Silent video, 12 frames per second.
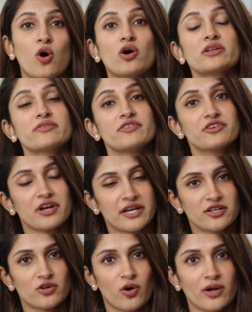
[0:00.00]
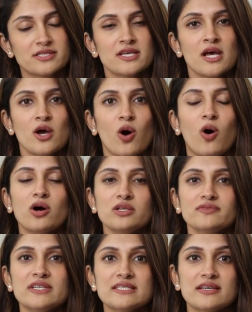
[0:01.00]
or even retinoids.
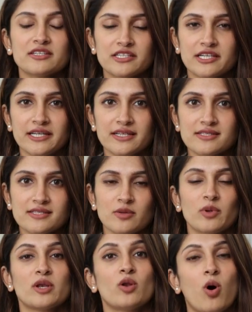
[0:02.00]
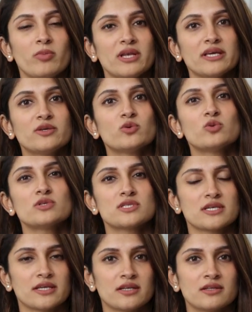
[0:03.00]
All of these are ingredients that we normally use
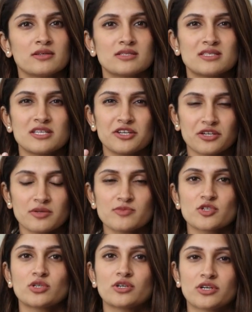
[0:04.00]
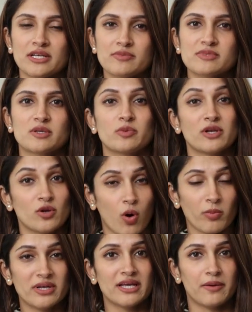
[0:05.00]
in the serums or the creams that we
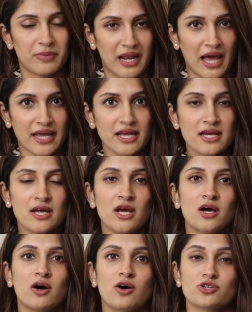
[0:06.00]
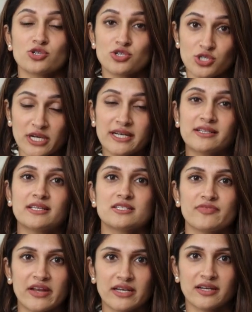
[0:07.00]
normally apply to treat
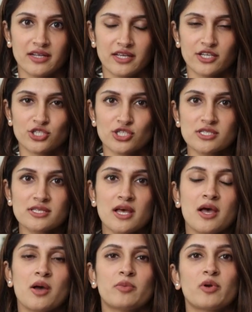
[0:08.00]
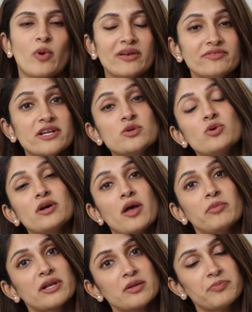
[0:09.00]
these very indications. But when we do a
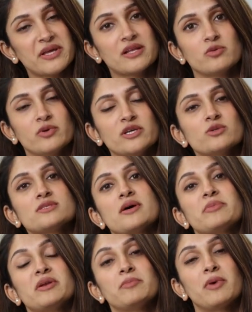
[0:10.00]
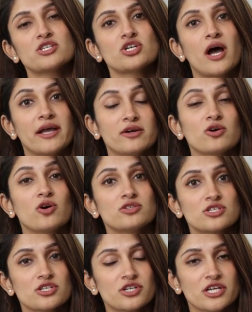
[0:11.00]
chemical peel, we use them in a much higher
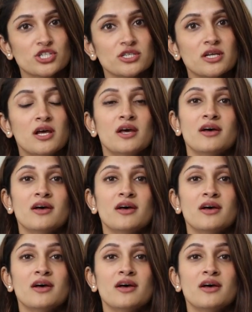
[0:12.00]
concentration,